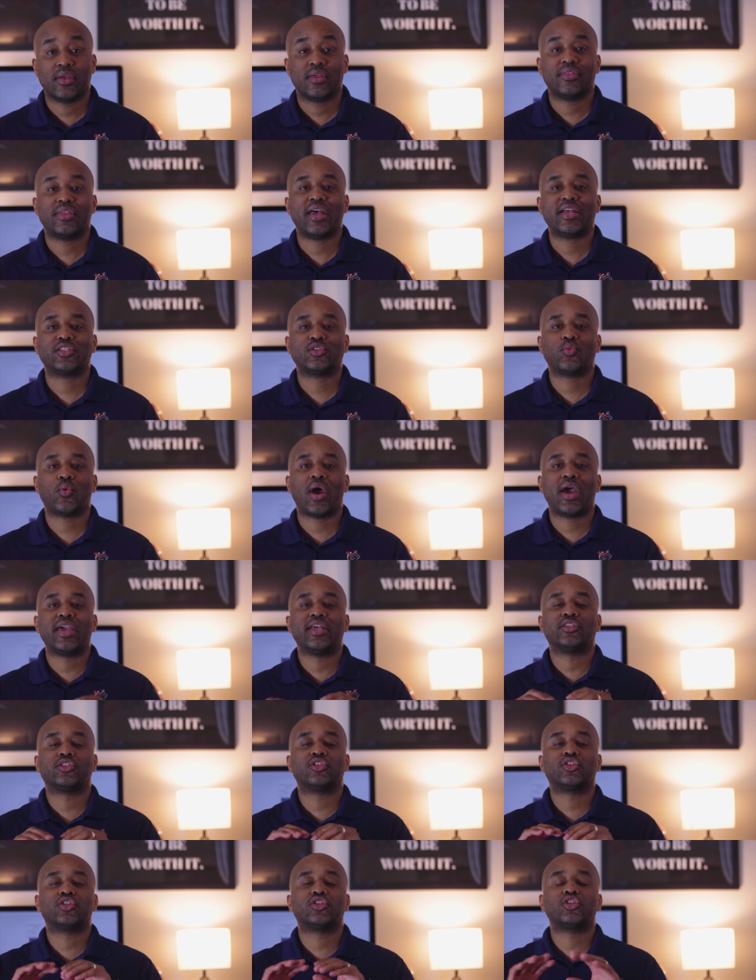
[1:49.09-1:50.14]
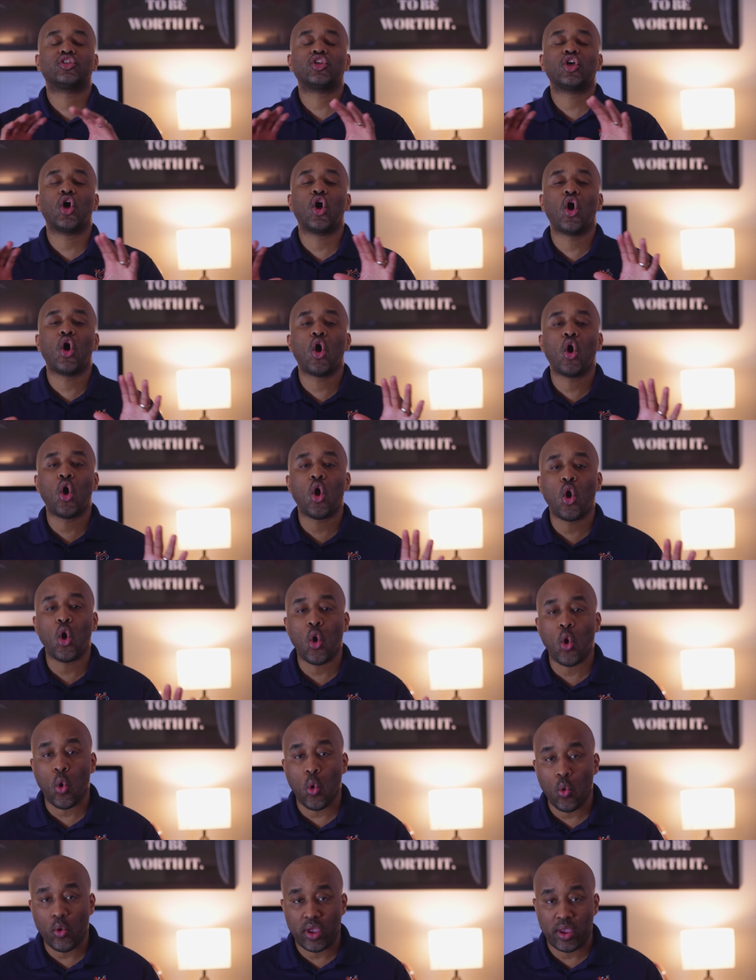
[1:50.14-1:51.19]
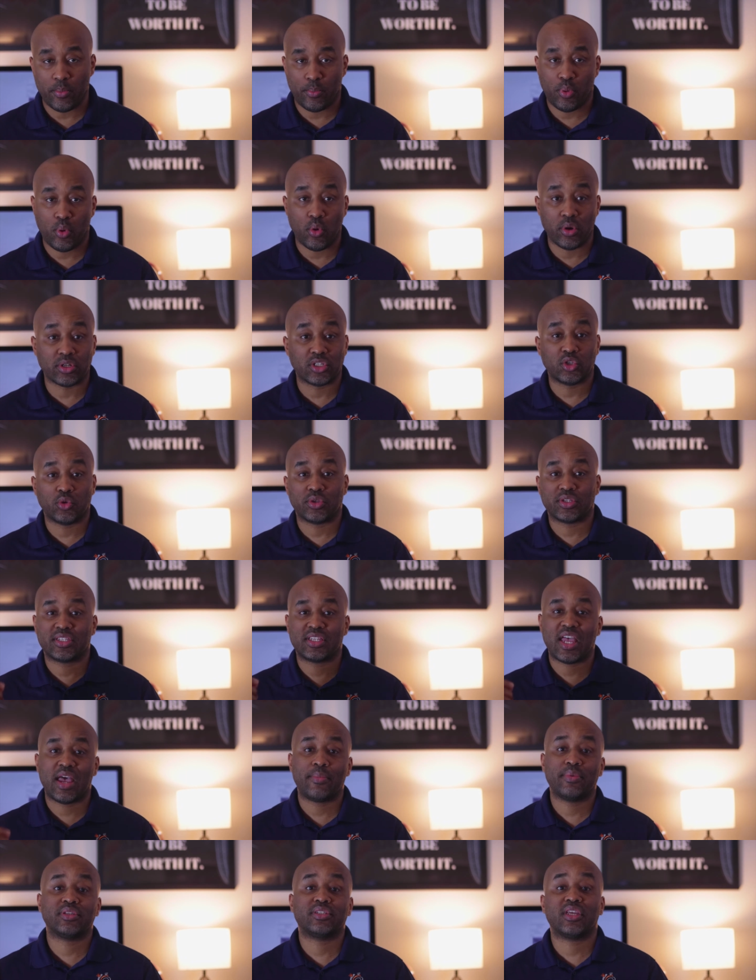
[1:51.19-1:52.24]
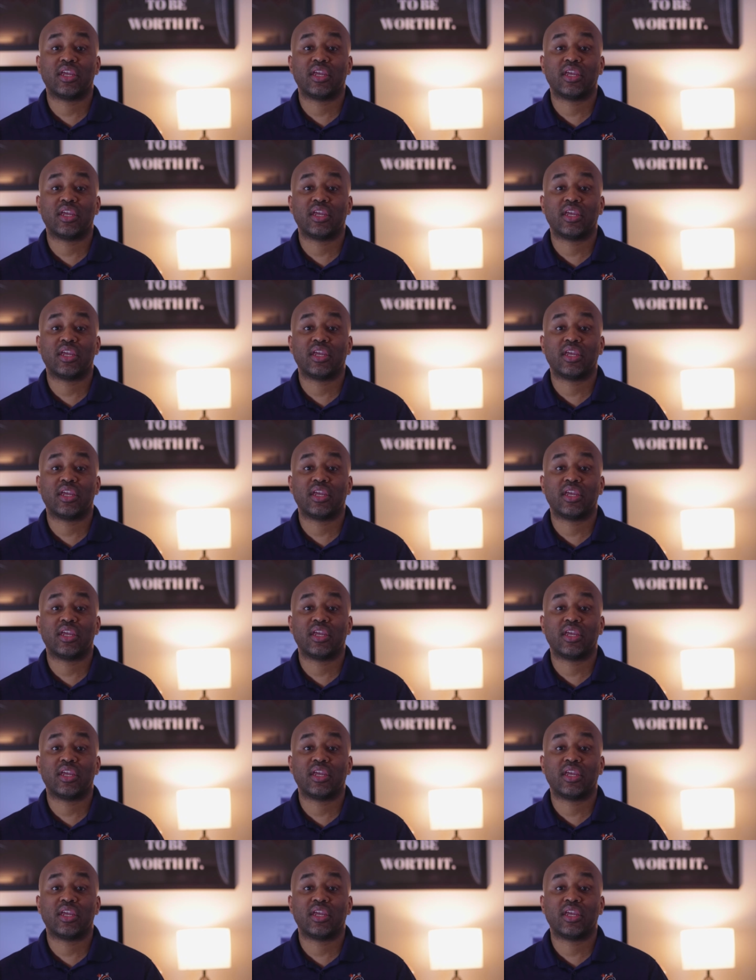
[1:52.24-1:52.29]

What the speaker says: That's why it's so important to establish